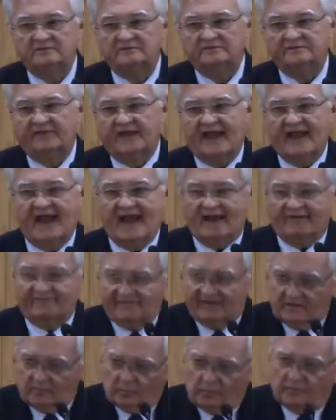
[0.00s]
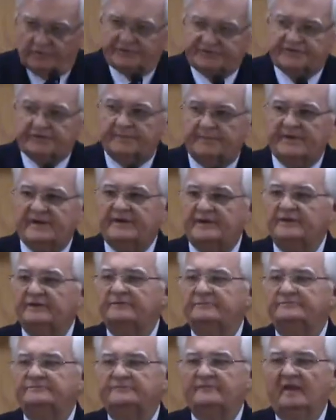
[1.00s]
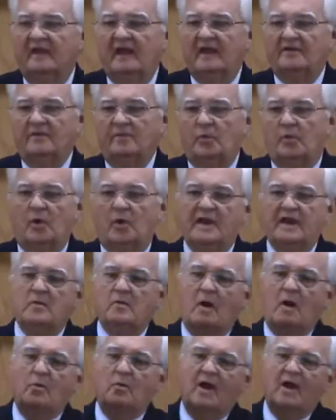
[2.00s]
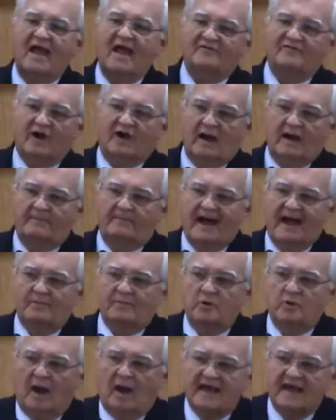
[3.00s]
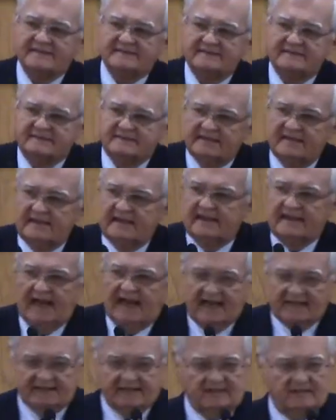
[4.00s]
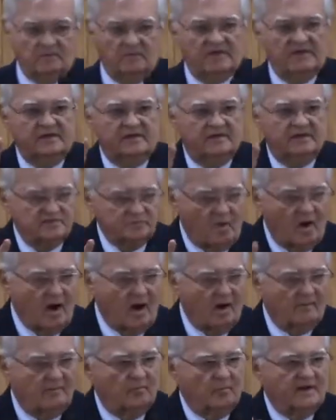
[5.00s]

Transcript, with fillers: They have their worship here in the morning while we're having our Bible classes, and then we swap.